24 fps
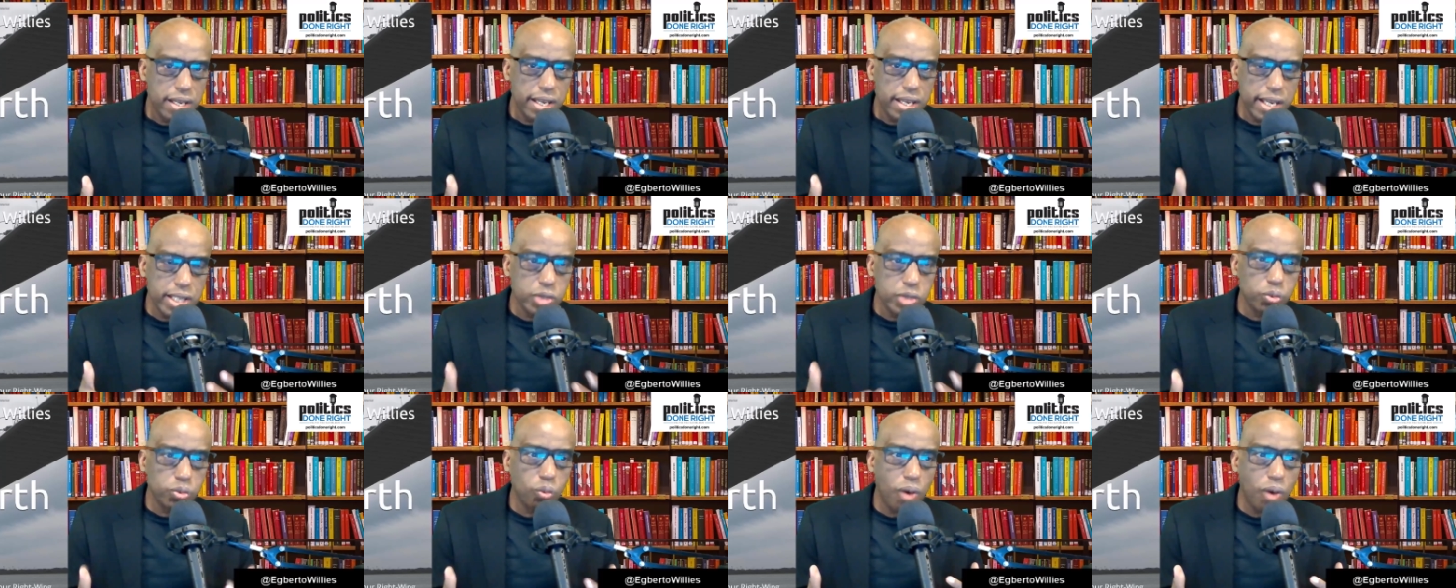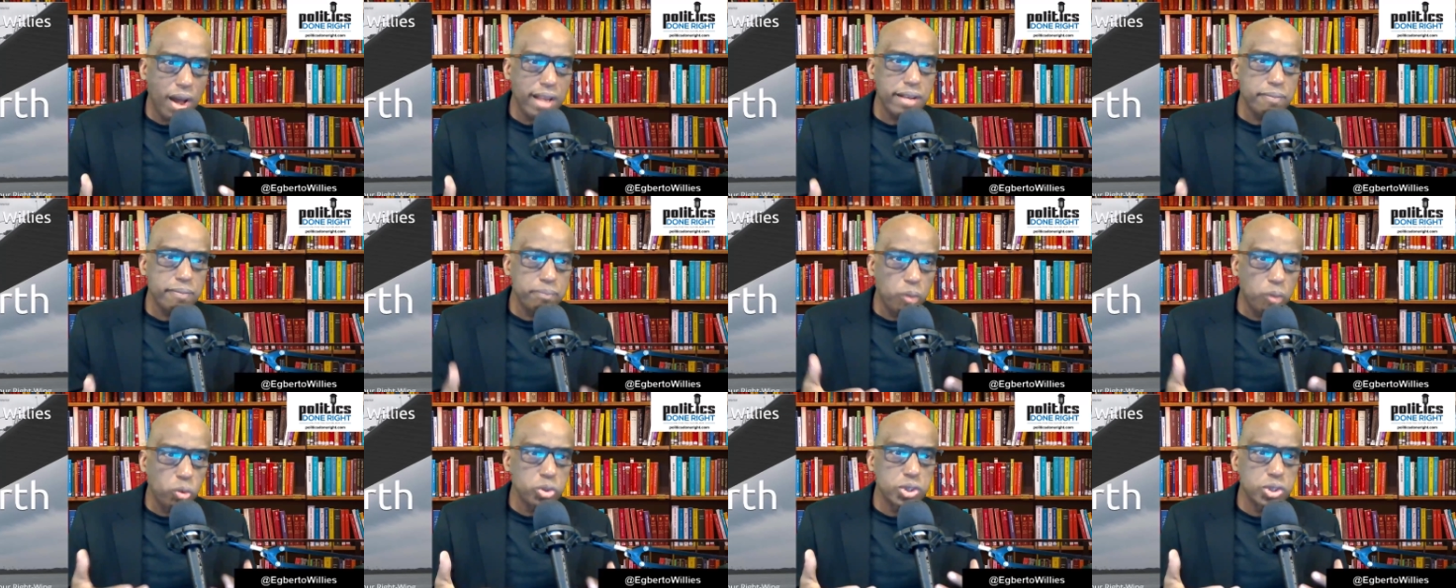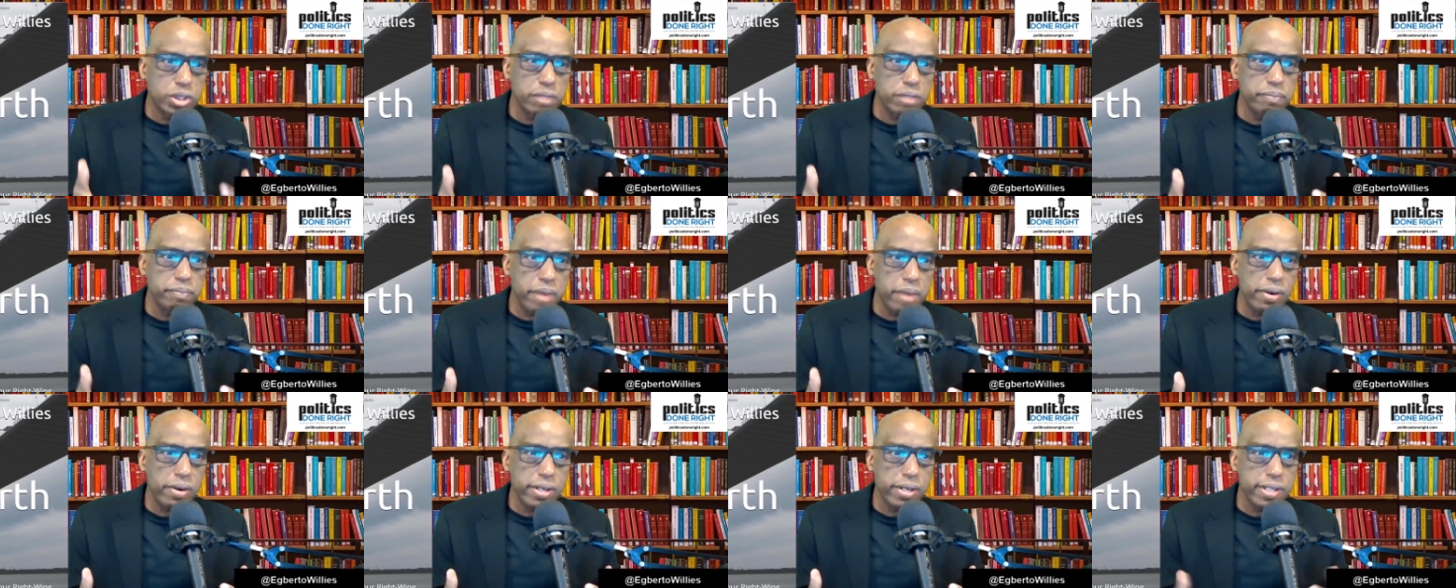is what most
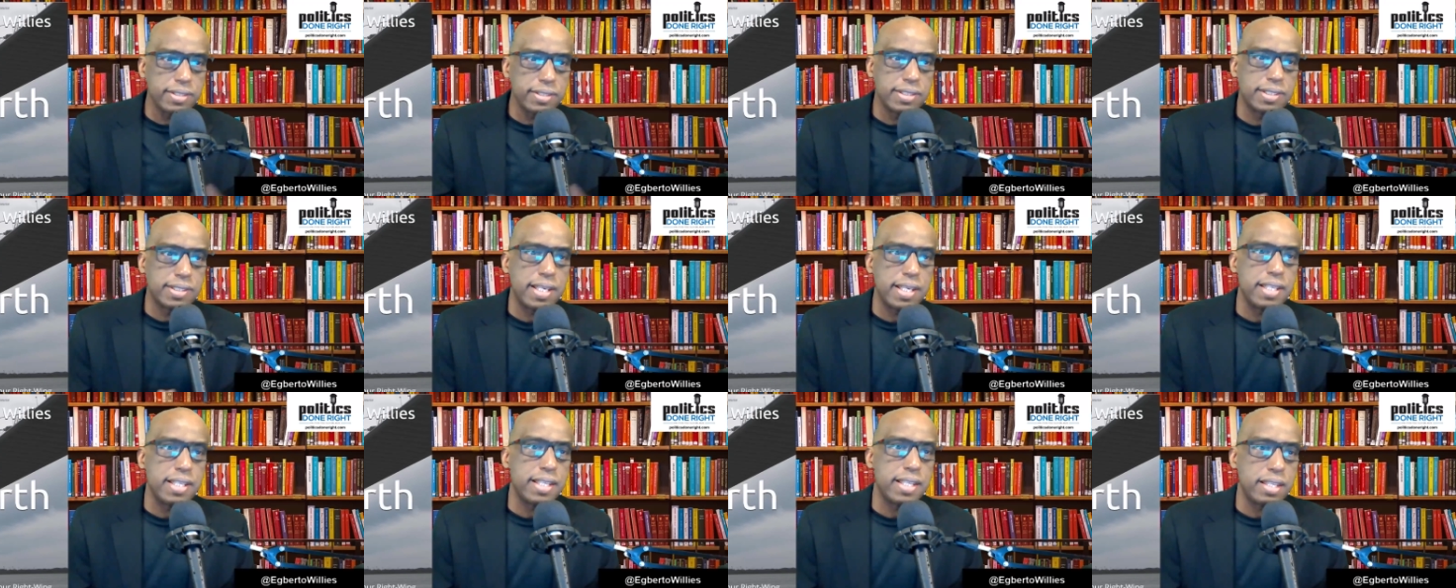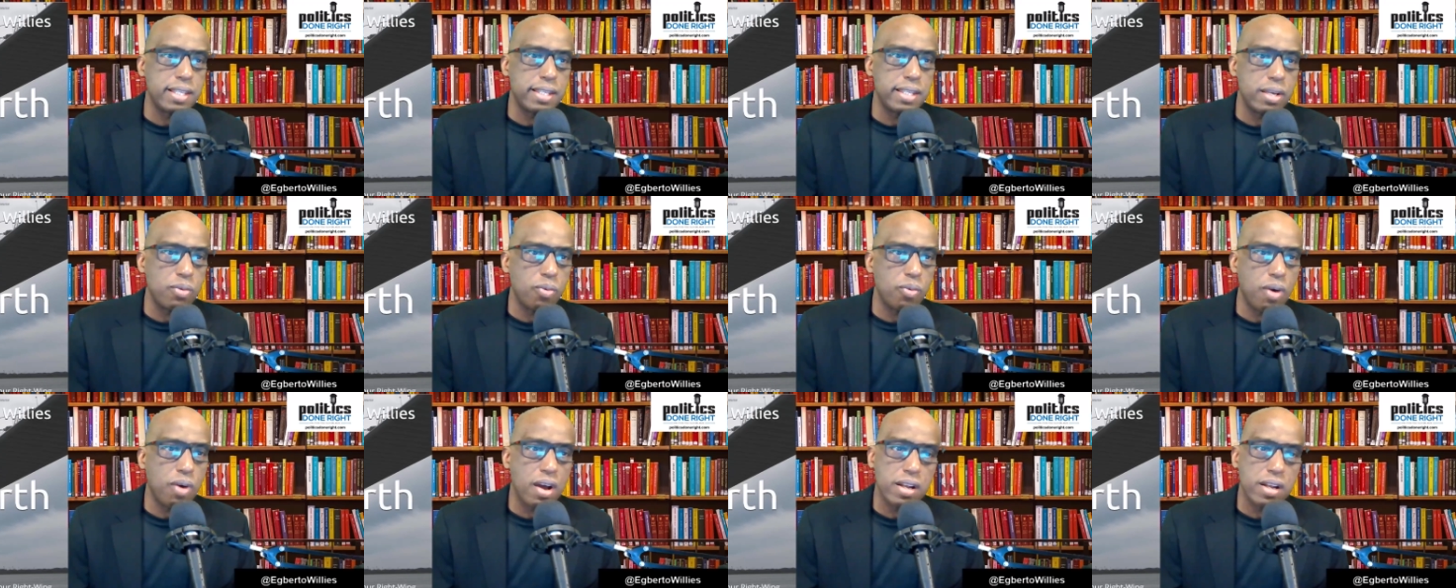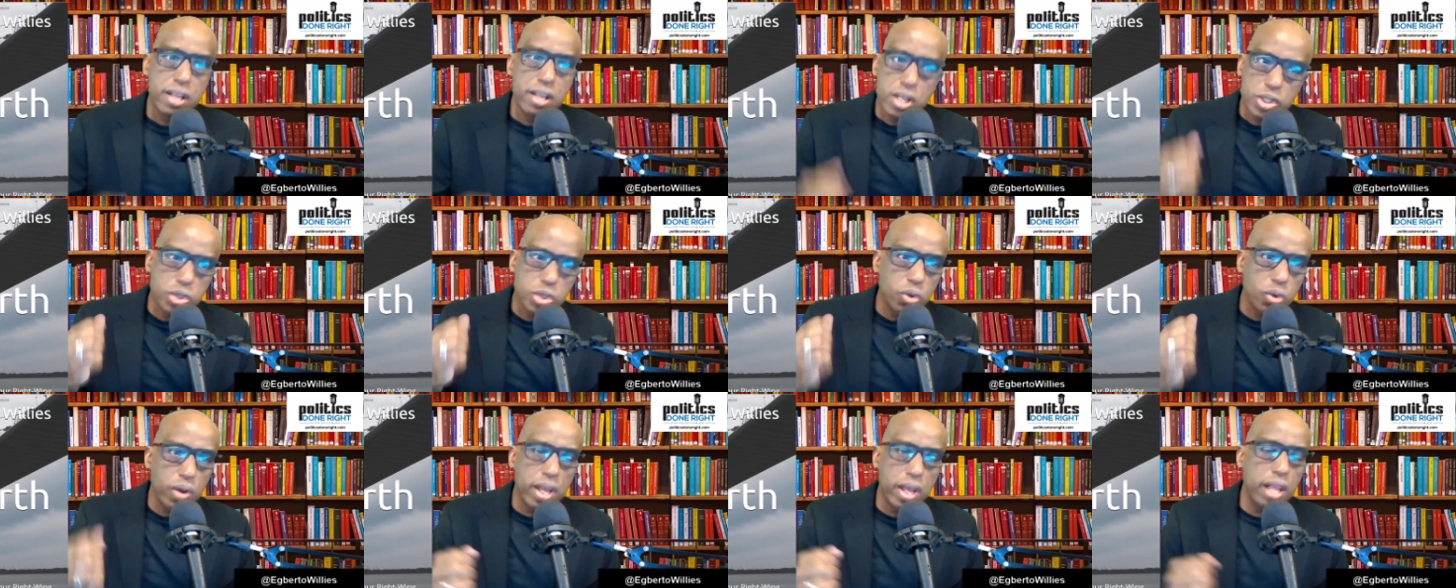Americans say that they want.
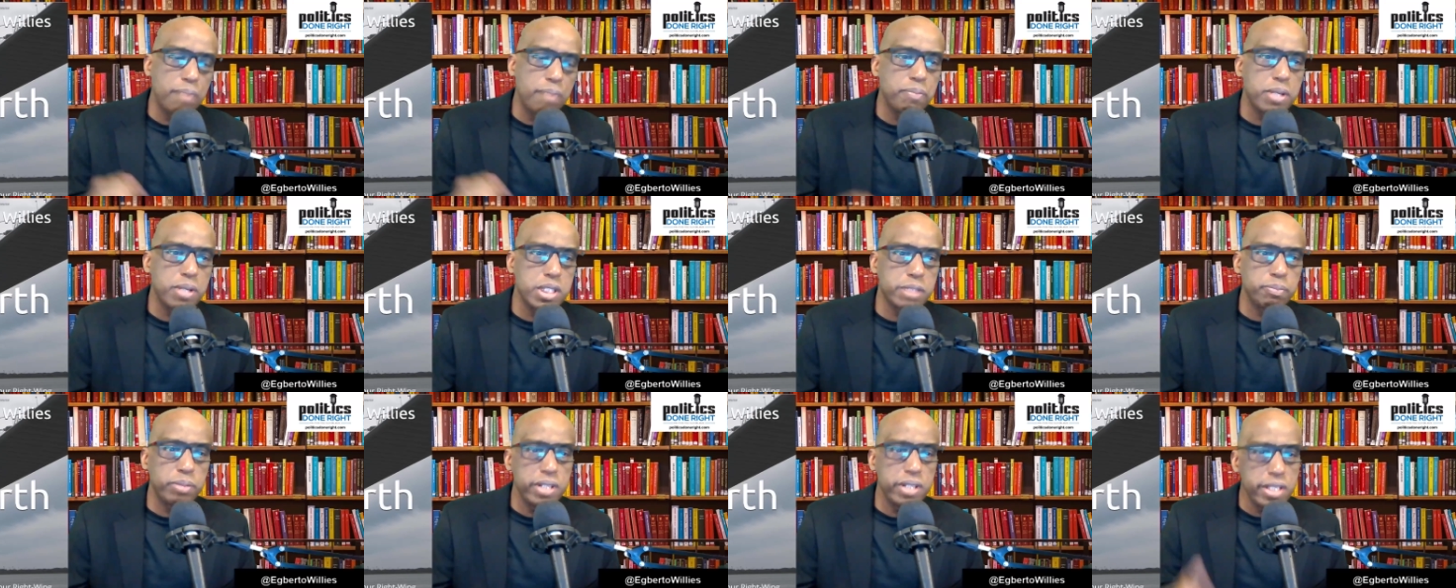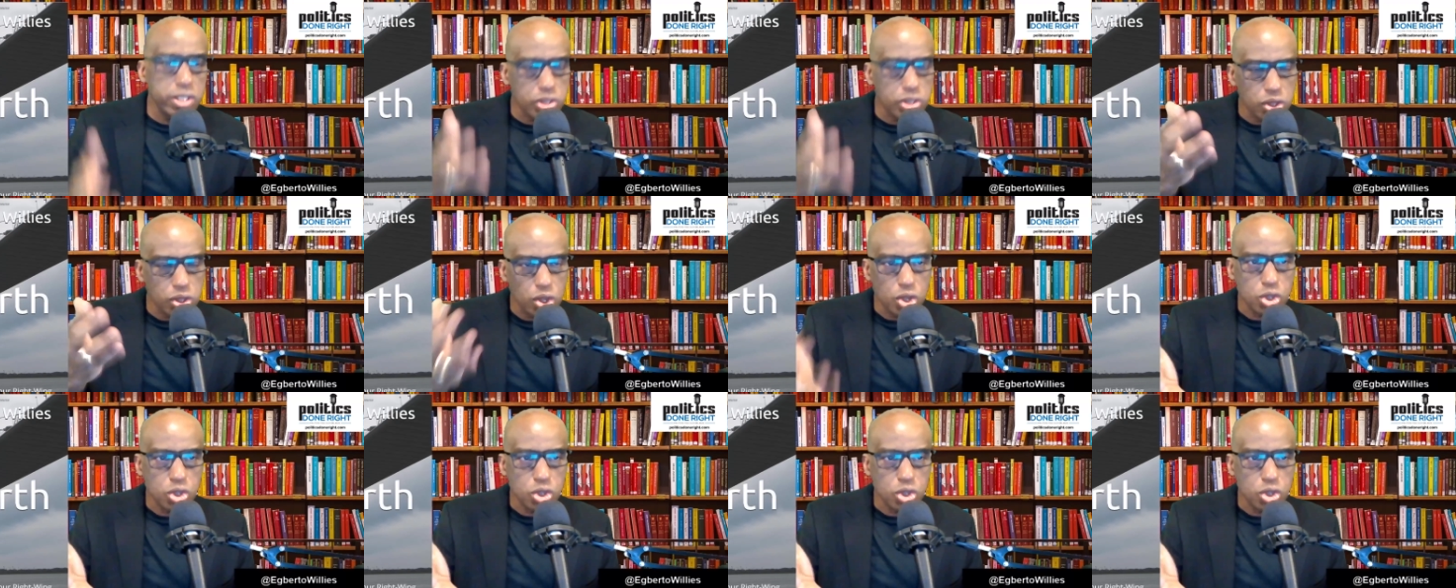So help us, please